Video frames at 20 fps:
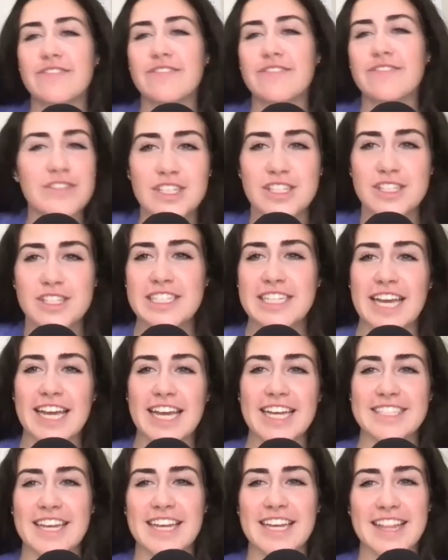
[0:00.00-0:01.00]
just
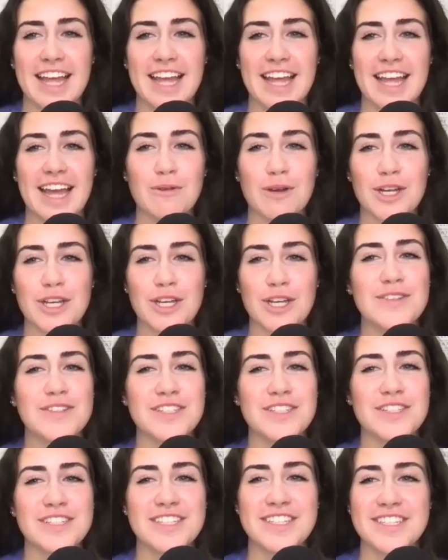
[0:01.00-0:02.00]
days like that where you
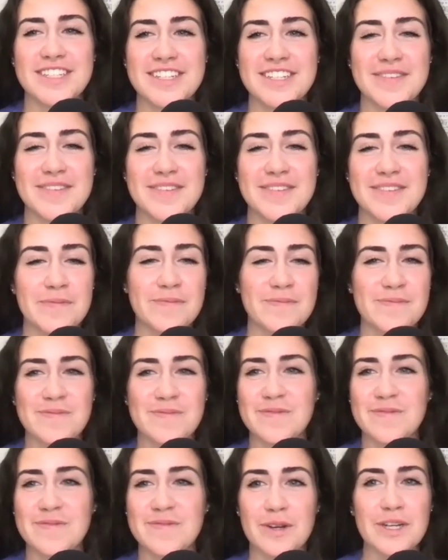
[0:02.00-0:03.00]
just
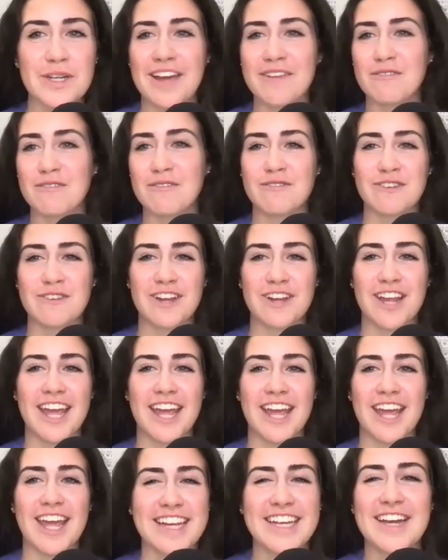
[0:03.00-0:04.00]
never
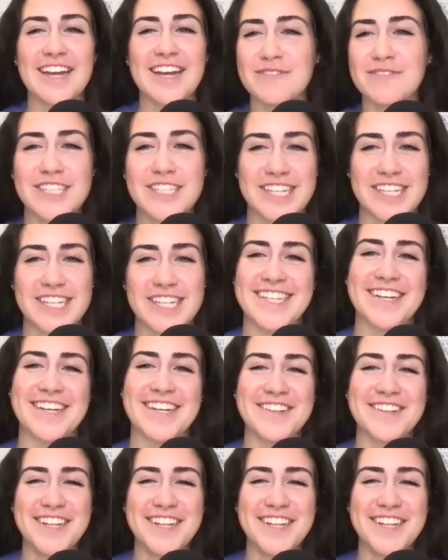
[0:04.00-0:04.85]
forget every detail.